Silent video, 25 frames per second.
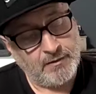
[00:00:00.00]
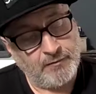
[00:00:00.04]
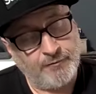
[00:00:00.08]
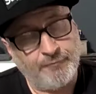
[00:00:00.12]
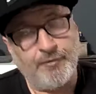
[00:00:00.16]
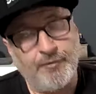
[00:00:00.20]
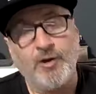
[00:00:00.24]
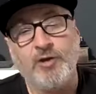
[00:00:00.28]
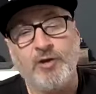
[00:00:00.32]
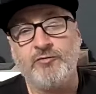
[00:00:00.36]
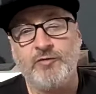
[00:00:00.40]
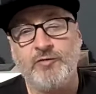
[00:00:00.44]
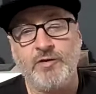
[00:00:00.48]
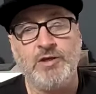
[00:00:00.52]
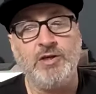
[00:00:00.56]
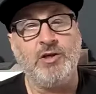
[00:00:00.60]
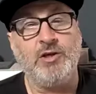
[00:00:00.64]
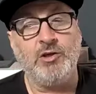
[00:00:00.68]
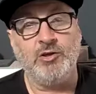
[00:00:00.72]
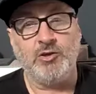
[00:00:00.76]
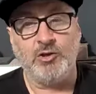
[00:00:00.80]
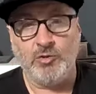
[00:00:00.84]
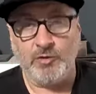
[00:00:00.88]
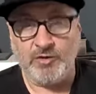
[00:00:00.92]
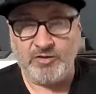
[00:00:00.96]
first thing you
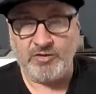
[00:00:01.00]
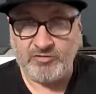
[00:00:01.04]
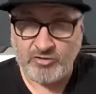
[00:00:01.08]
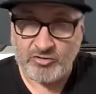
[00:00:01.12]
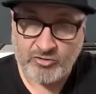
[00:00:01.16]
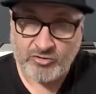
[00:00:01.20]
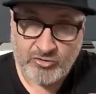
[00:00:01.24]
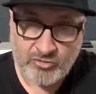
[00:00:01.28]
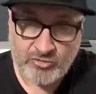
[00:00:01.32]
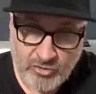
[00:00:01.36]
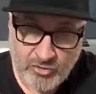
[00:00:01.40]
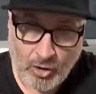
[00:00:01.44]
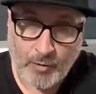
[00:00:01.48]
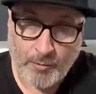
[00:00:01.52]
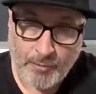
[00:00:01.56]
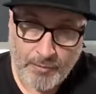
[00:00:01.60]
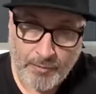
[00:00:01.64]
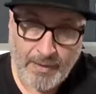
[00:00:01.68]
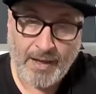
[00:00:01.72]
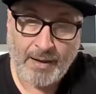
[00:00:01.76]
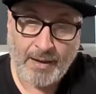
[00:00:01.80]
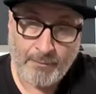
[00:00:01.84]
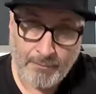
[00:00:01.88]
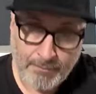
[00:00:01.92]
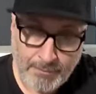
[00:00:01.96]
can do is just stop
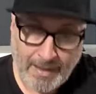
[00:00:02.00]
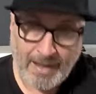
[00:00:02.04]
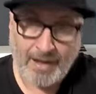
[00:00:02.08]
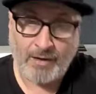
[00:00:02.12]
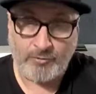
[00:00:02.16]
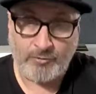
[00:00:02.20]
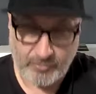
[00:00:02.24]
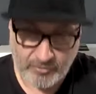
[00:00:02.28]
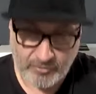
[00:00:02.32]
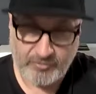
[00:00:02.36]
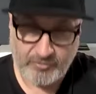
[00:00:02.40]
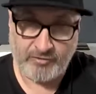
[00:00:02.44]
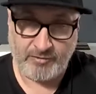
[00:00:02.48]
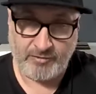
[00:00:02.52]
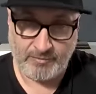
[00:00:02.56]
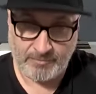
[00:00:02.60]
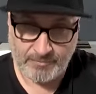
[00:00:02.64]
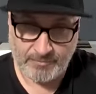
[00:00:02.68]
that bounce,